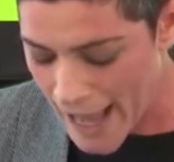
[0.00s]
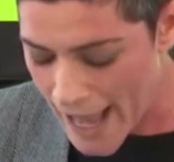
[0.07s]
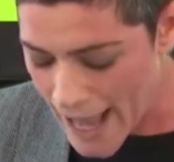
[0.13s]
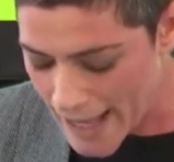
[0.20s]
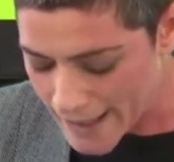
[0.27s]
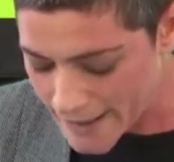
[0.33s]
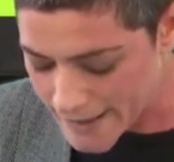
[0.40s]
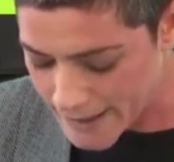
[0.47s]

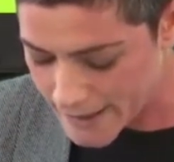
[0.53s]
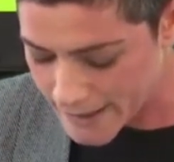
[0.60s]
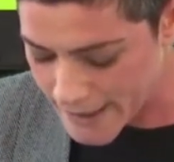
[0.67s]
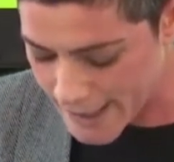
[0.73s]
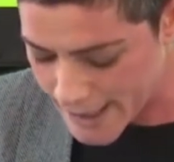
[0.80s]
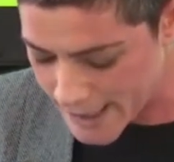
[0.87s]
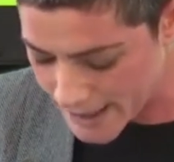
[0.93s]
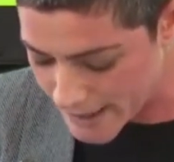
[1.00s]
and
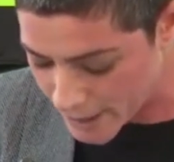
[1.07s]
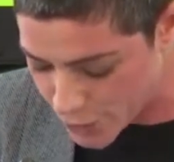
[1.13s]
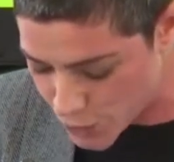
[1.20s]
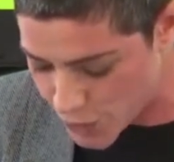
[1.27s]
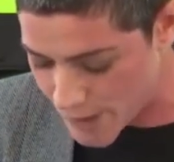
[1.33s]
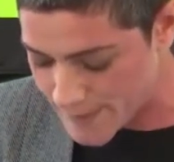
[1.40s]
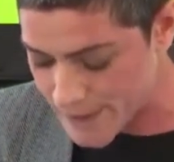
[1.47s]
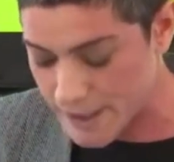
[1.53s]
the
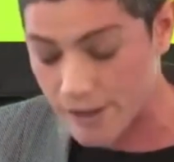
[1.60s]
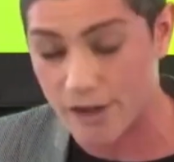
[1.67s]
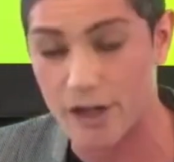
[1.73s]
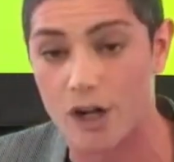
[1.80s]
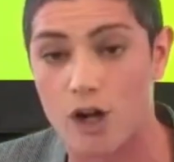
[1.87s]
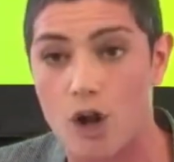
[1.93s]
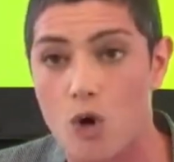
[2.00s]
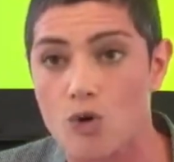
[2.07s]
dreams that are
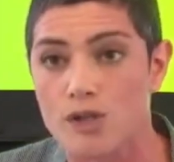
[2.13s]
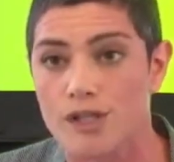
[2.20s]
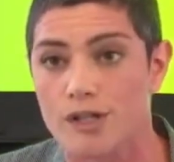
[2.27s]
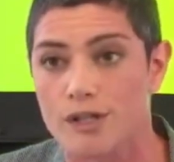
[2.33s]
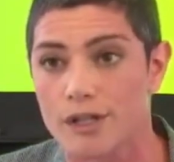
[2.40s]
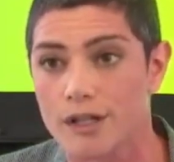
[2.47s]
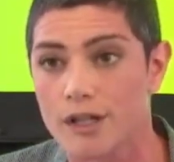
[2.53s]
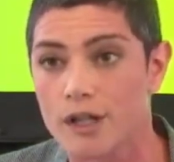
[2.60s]

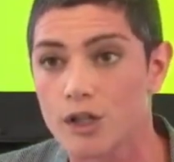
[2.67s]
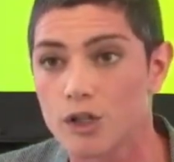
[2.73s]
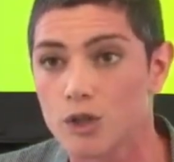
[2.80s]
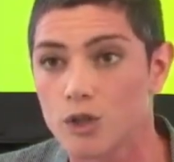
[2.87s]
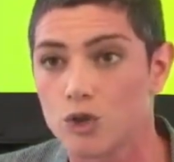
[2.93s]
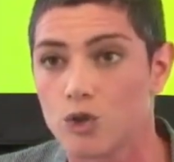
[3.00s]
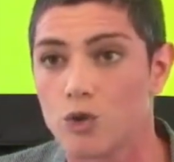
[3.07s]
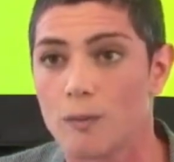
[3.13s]
closer
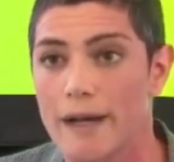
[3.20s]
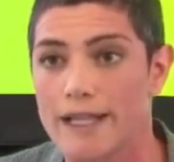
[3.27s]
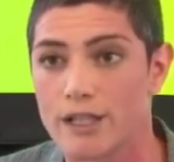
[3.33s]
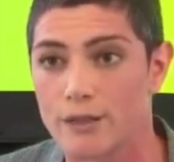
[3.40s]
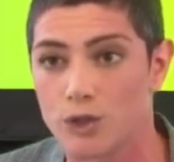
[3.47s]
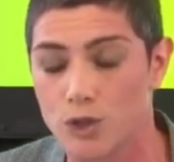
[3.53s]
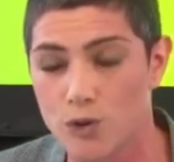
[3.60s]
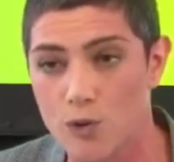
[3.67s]
to my
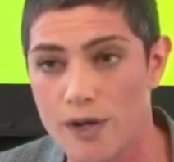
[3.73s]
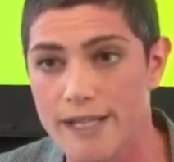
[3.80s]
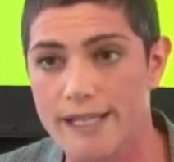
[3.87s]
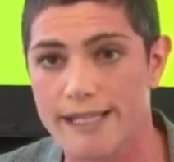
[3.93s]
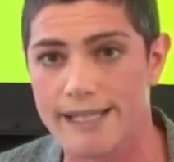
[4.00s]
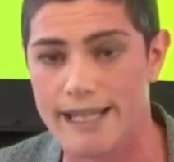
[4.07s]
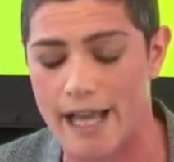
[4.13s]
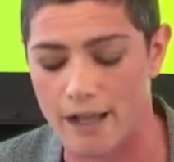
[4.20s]

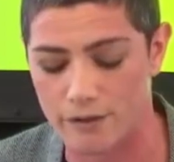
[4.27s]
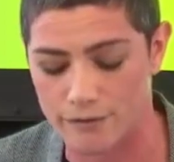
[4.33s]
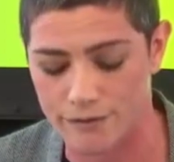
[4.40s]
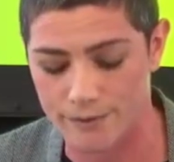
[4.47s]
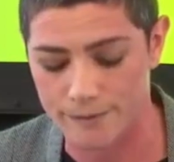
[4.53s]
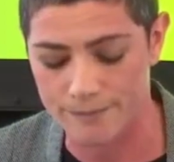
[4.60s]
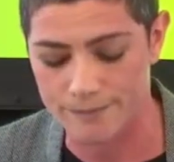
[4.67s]
truest self.